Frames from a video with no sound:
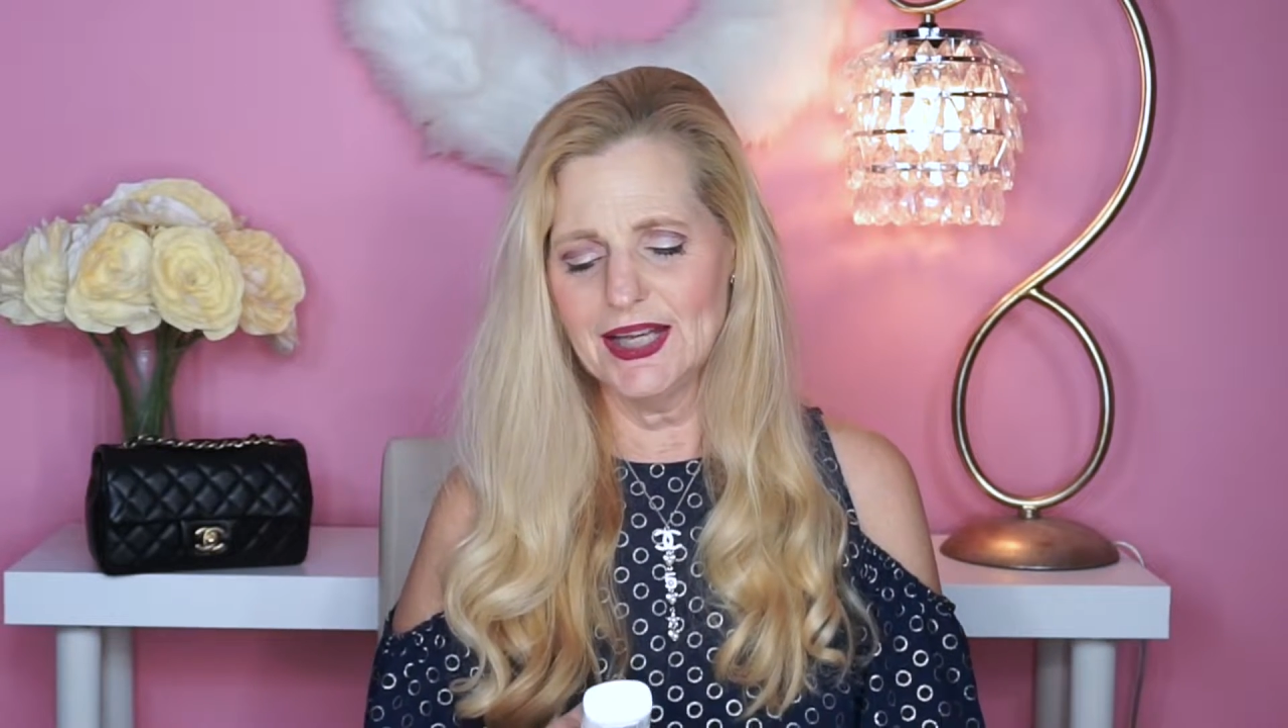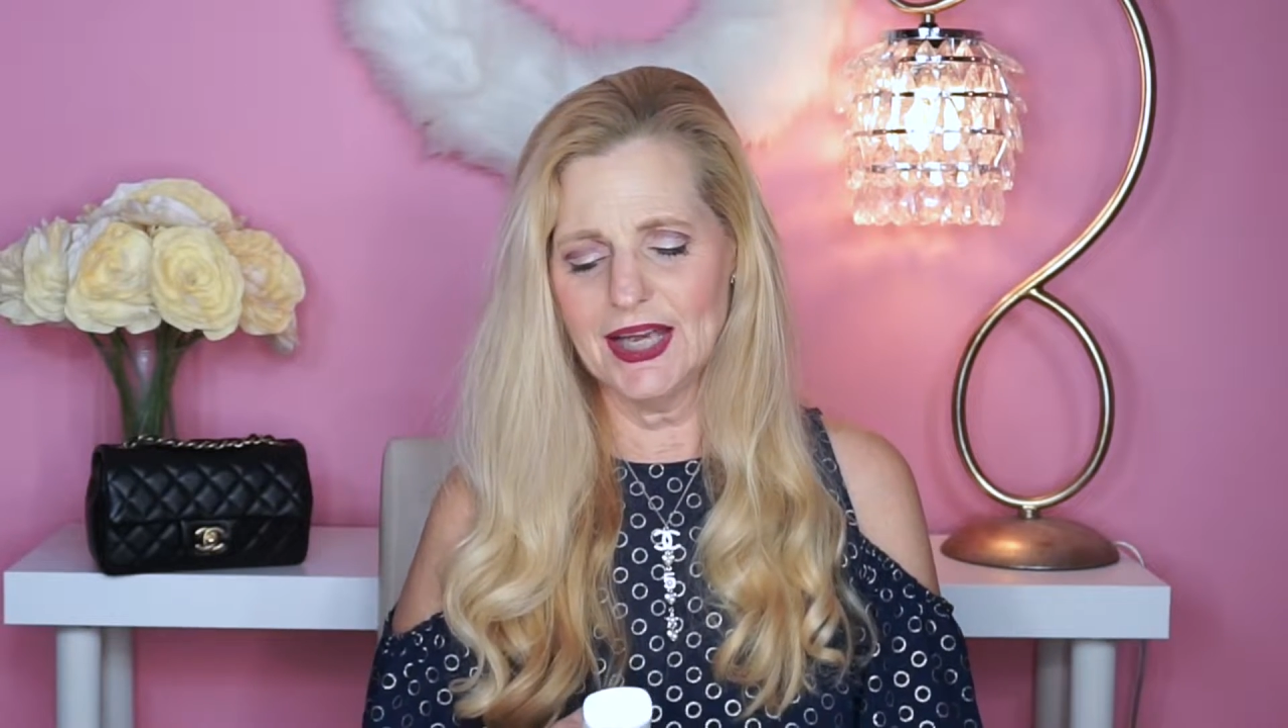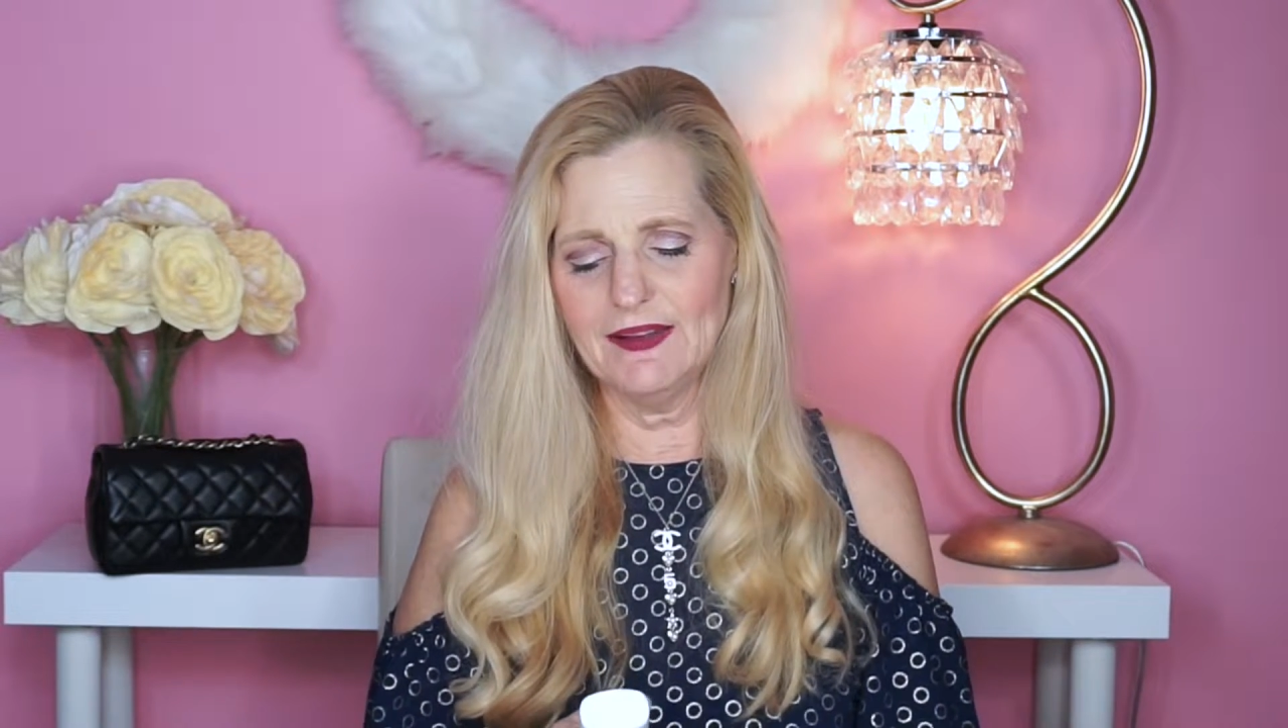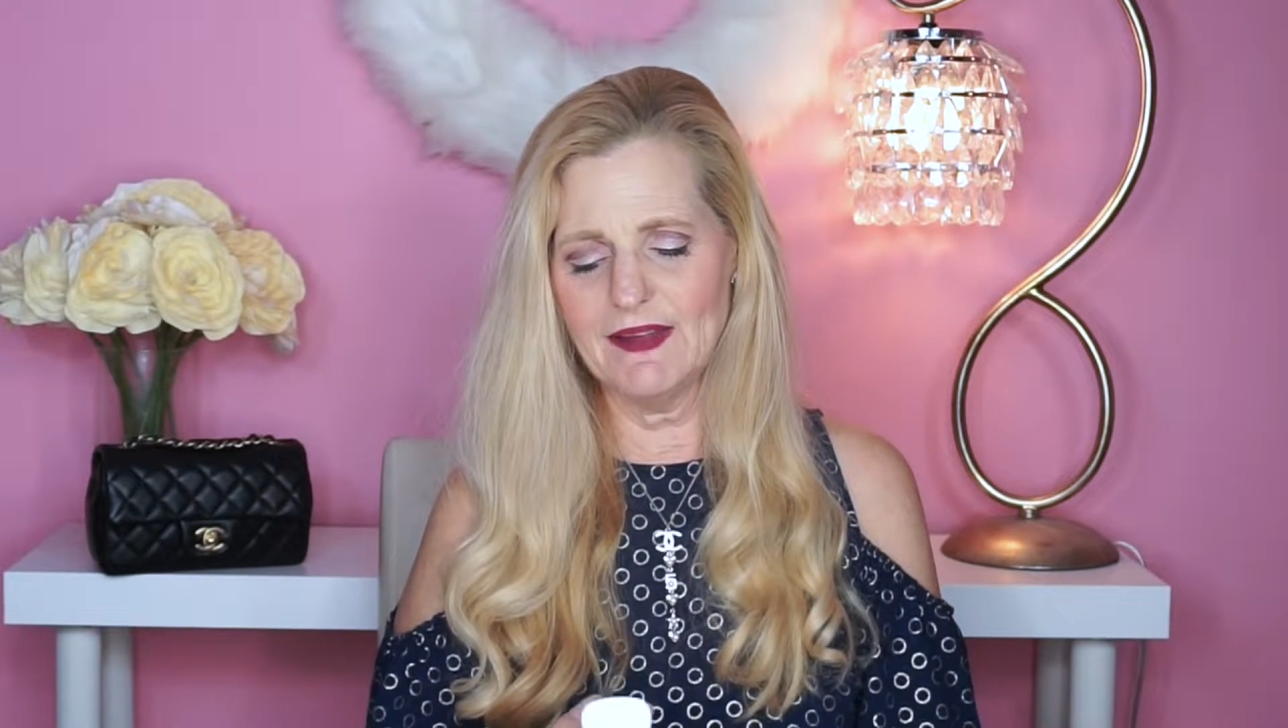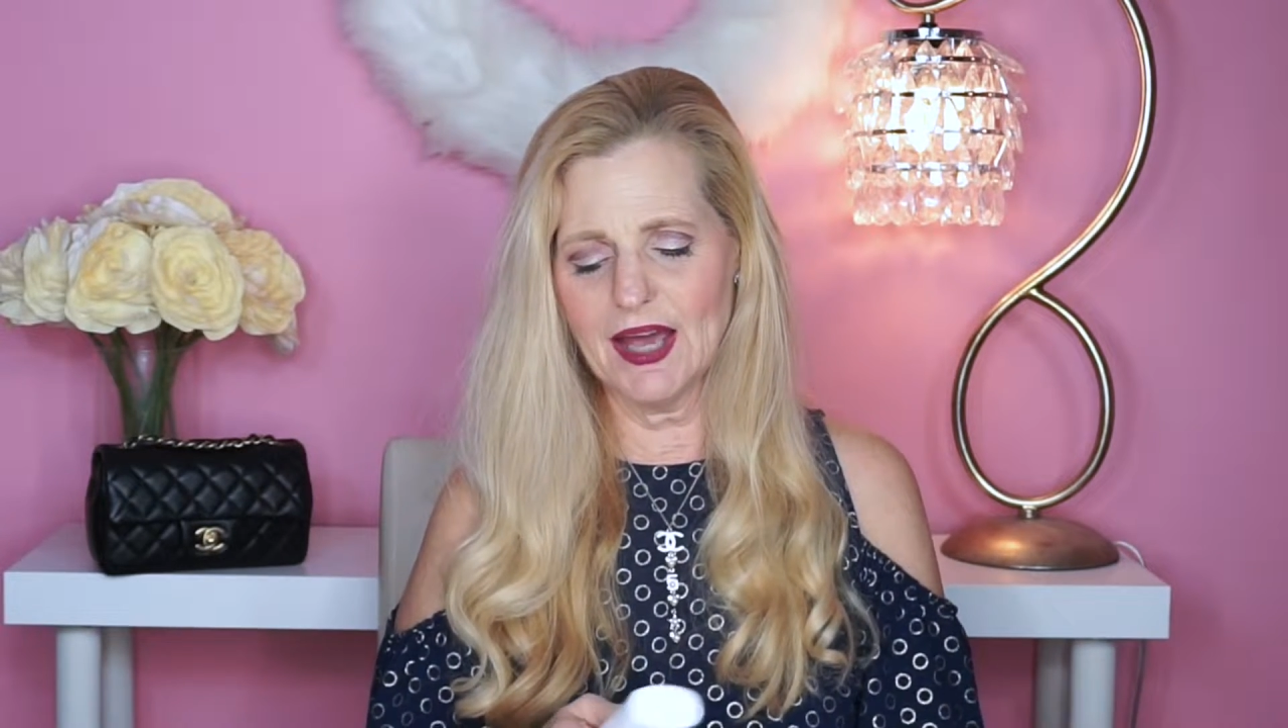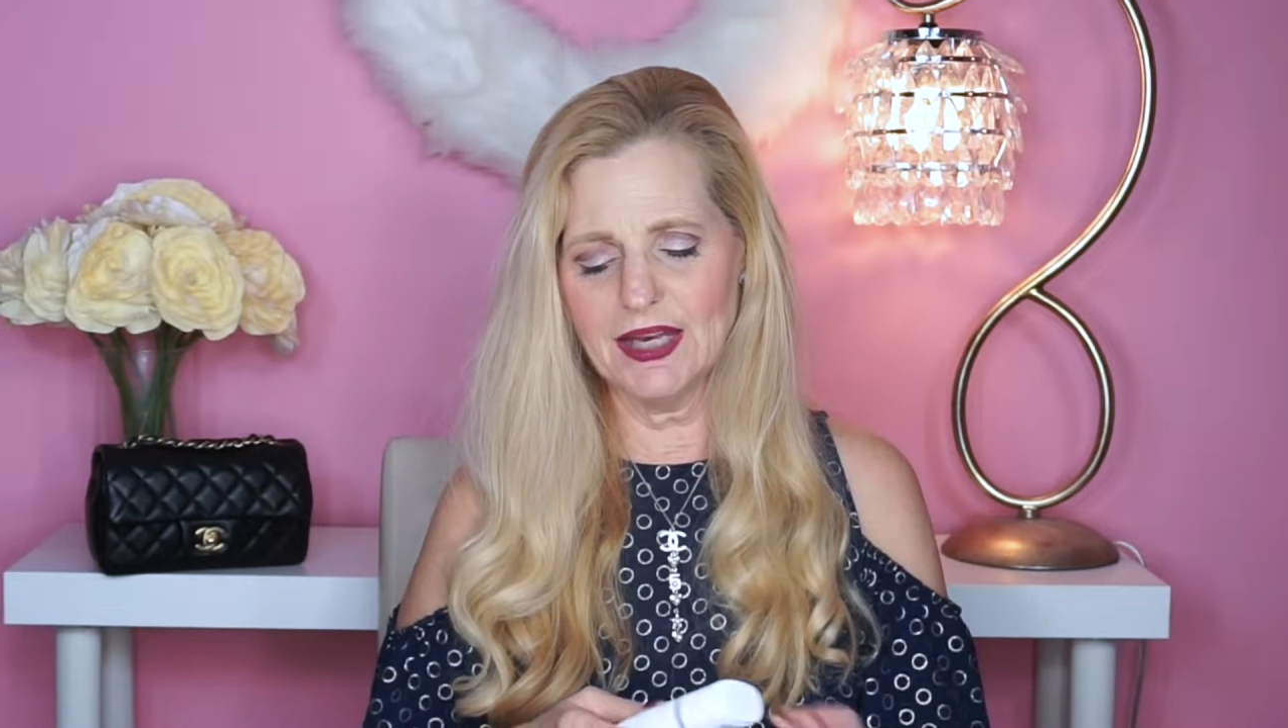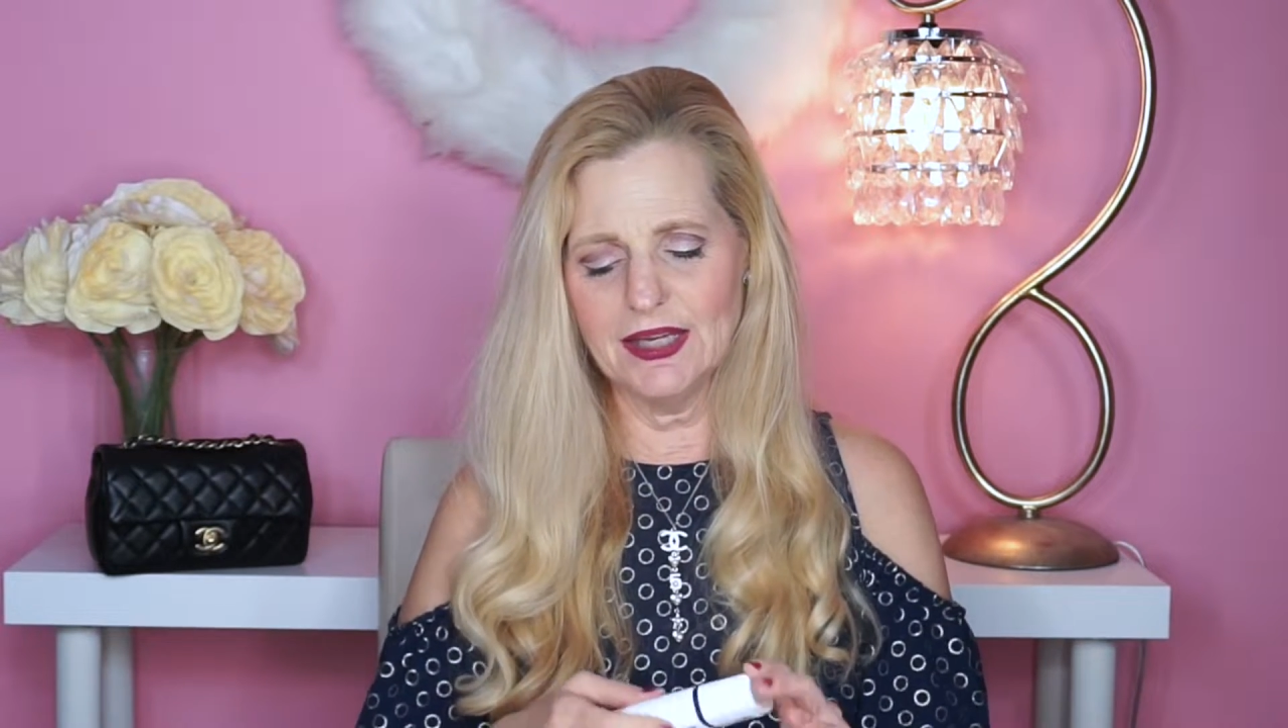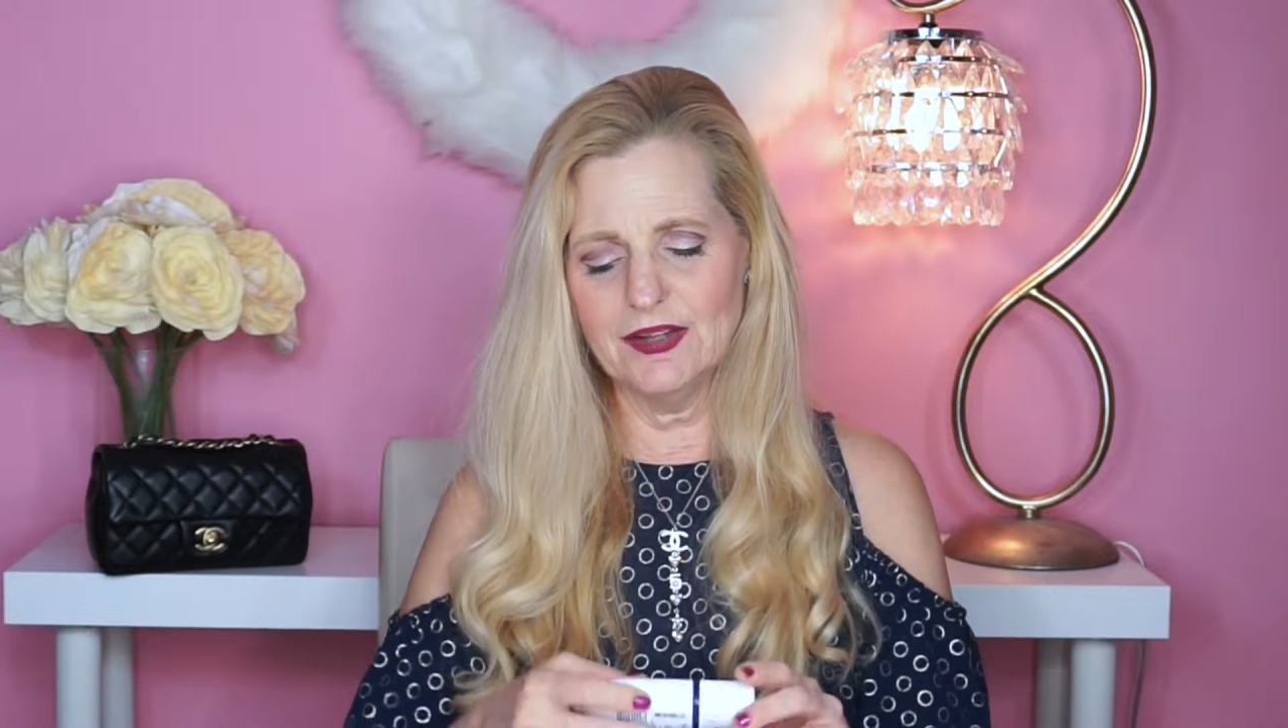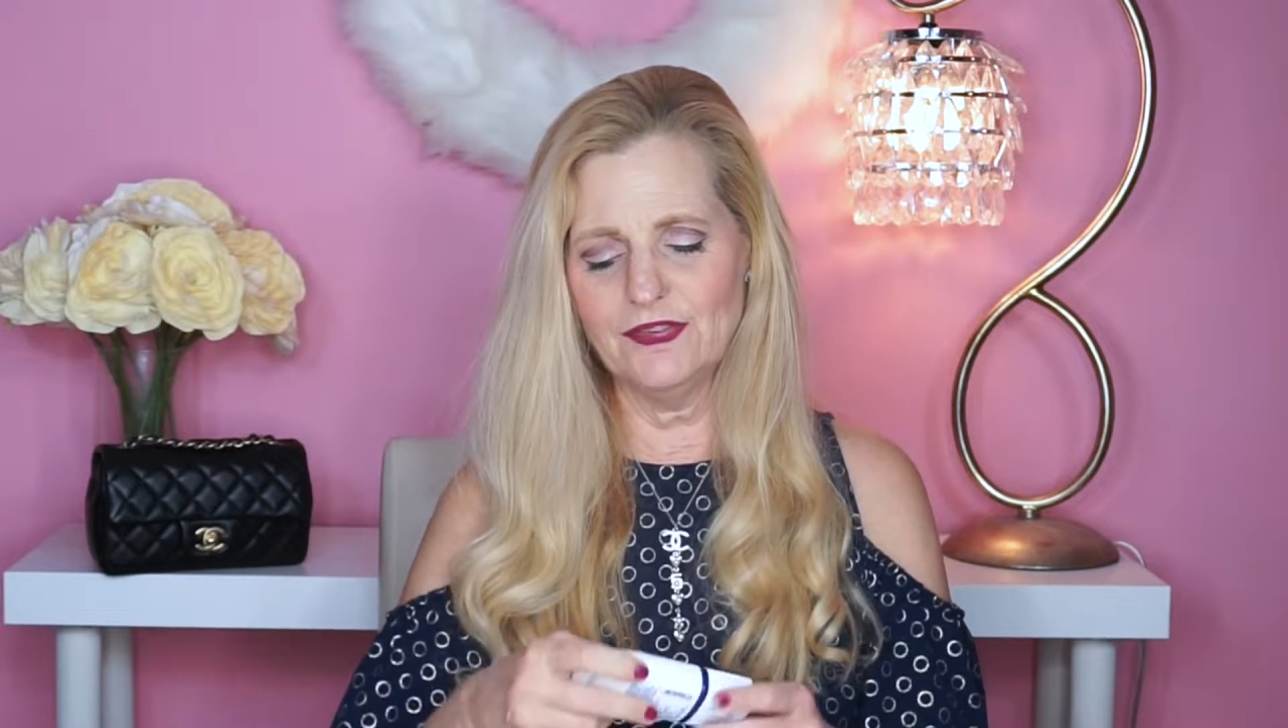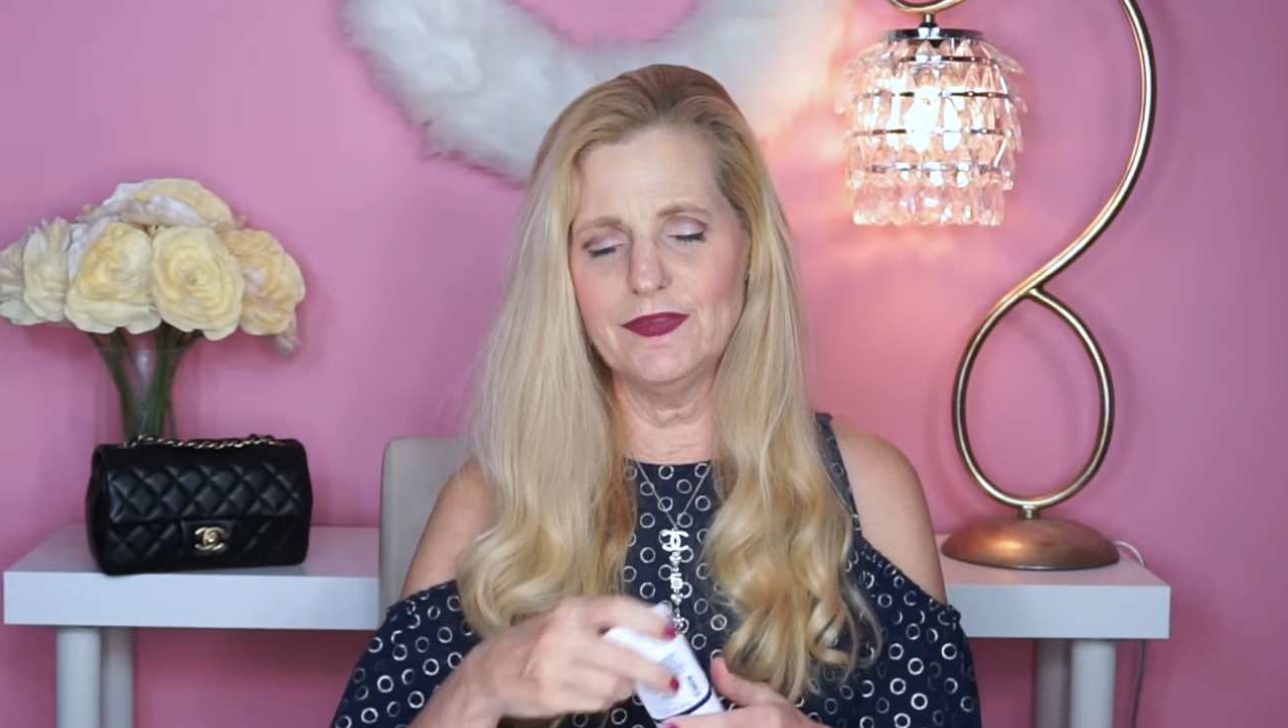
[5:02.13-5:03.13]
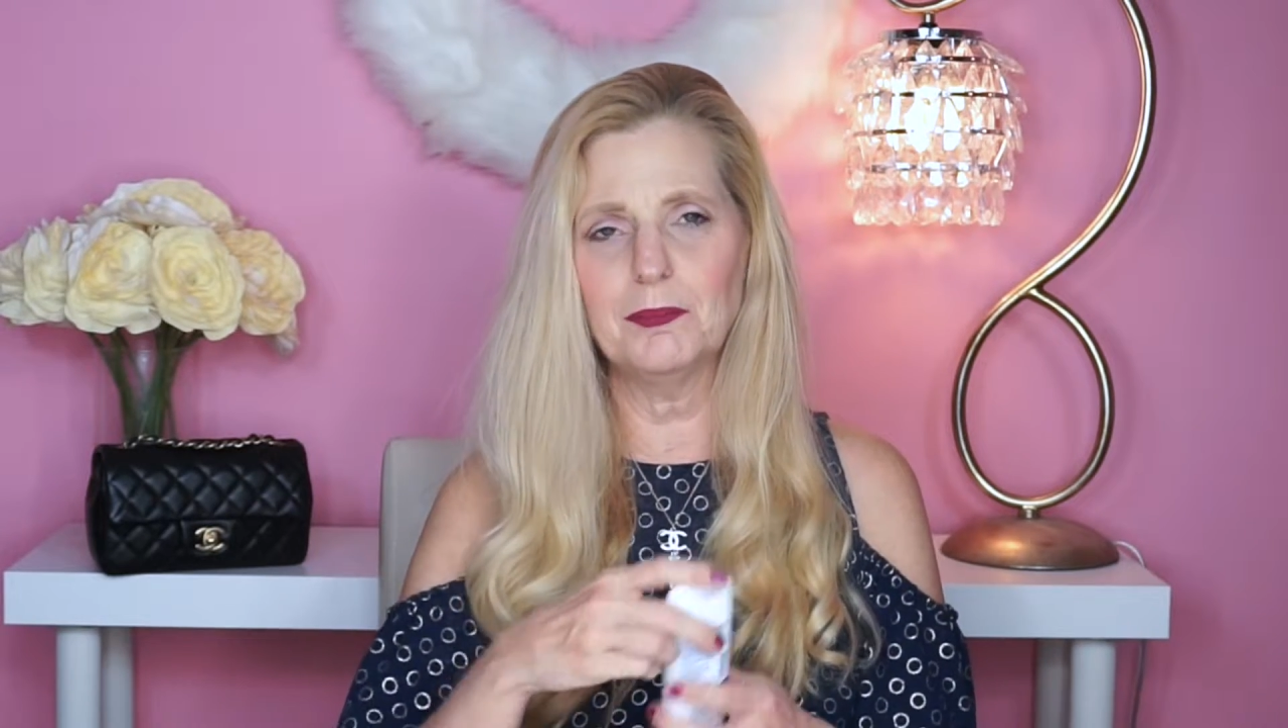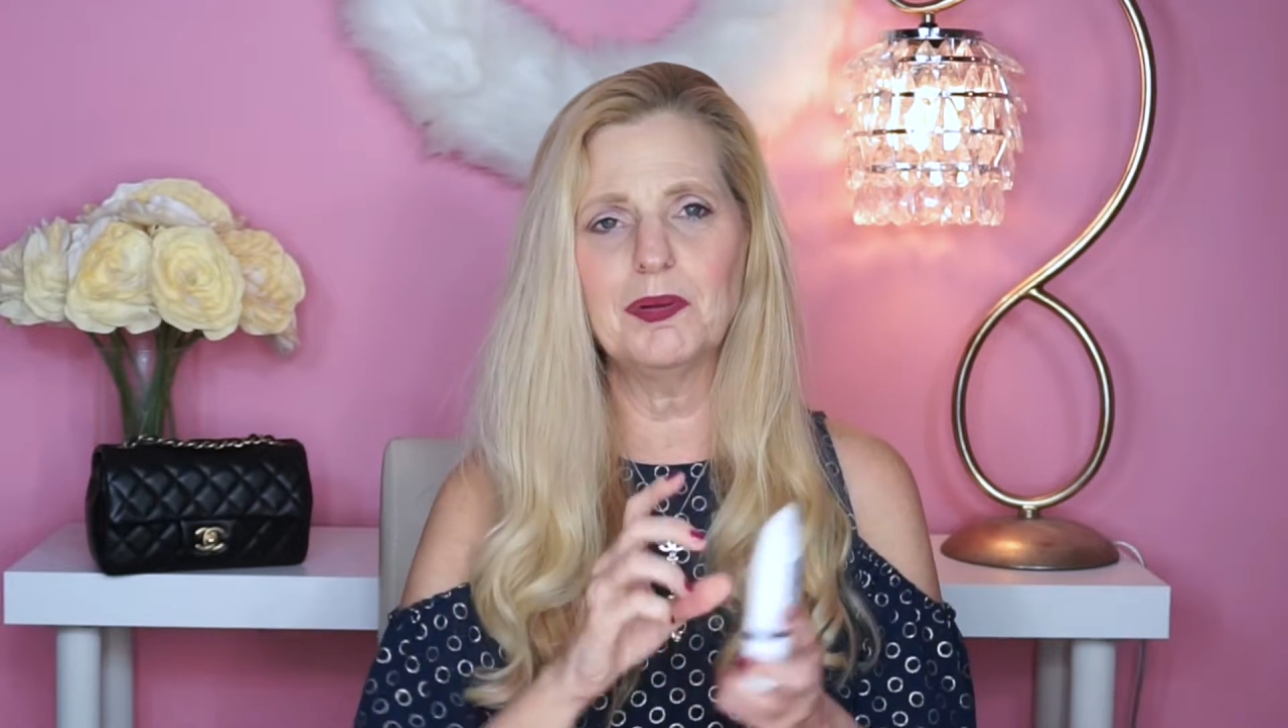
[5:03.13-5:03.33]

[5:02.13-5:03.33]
and that is the